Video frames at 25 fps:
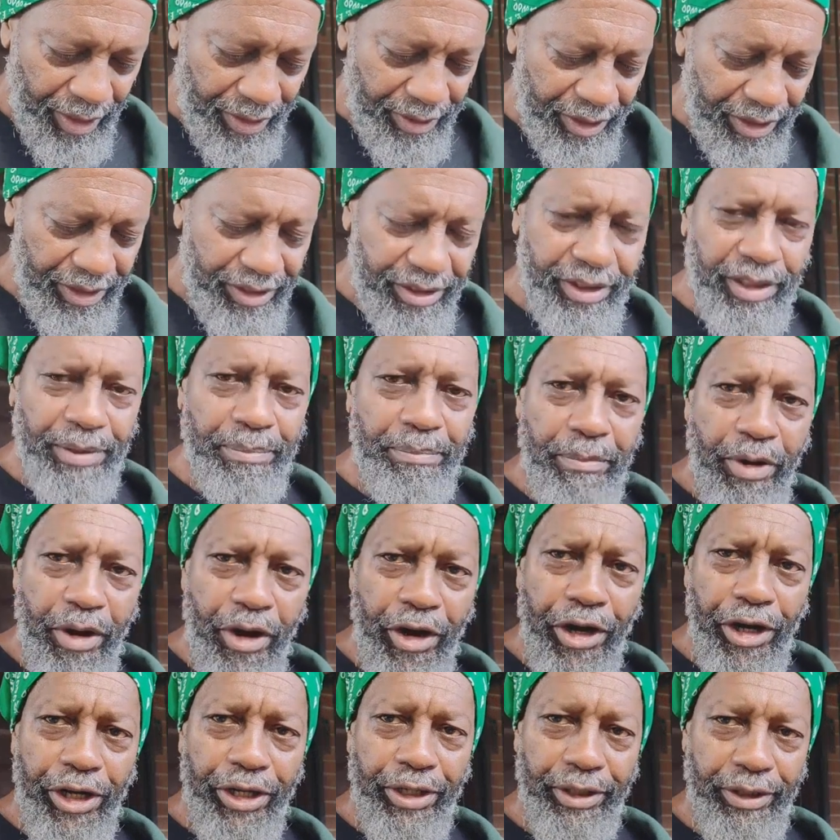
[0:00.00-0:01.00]
This is
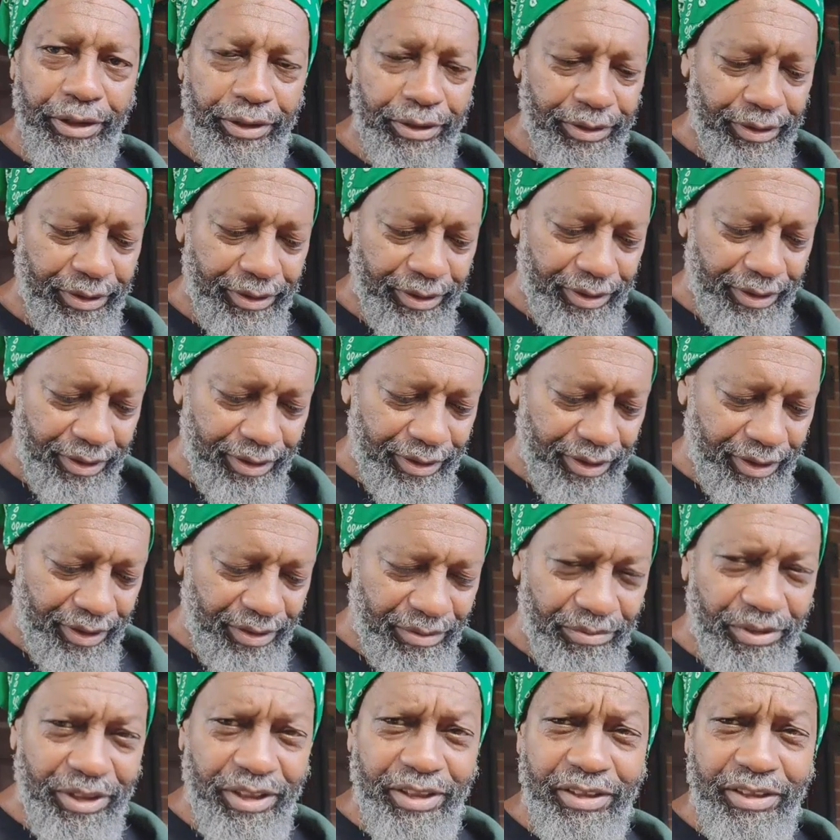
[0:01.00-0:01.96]
America. We